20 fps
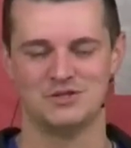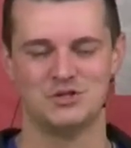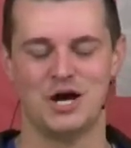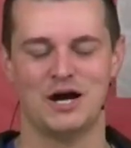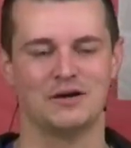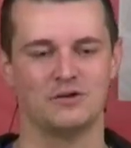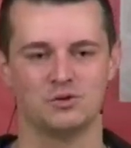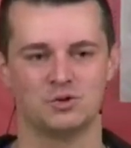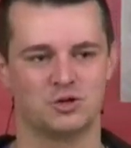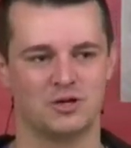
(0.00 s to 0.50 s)

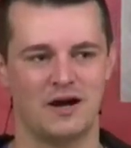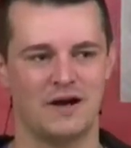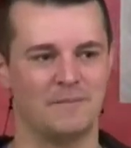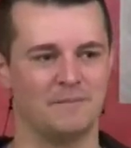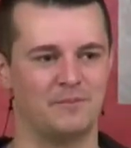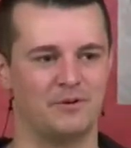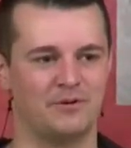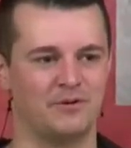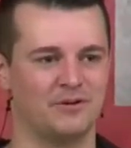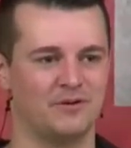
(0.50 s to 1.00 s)
Donald
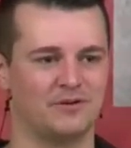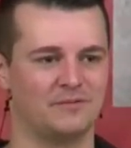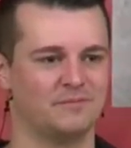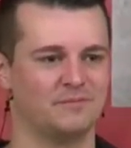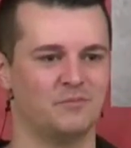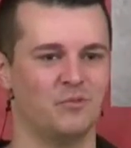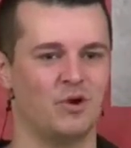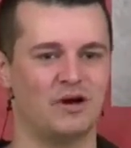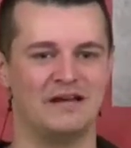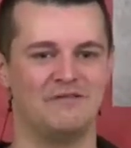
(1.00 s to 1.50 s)
Trump, who
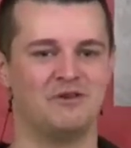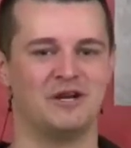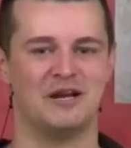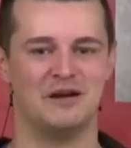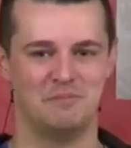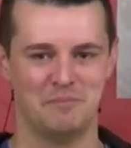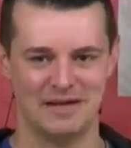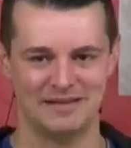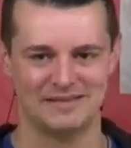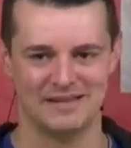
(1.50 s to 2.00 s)
won't even
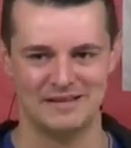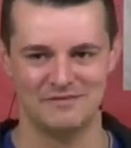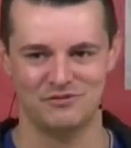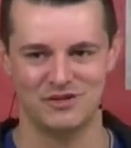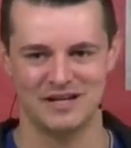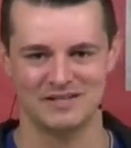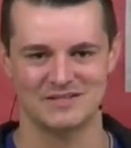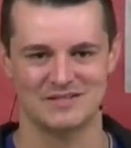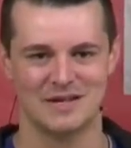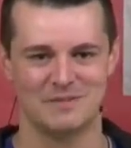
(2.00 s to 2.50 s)
admit they've
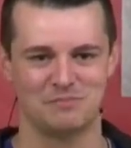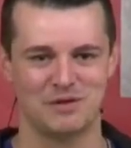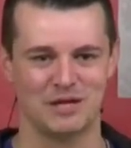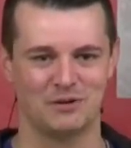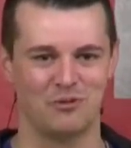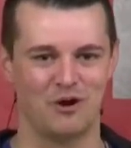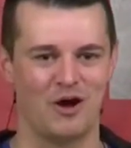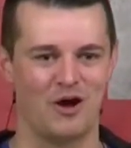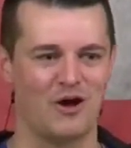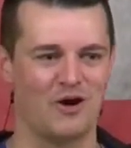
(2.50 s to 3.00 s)
done
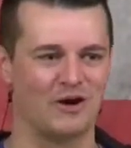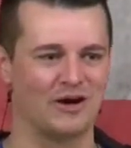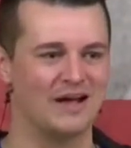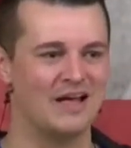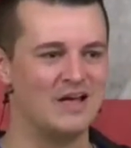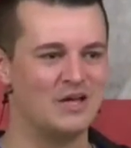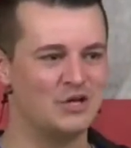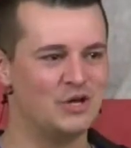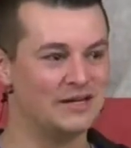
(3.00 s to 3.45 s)
something wrong,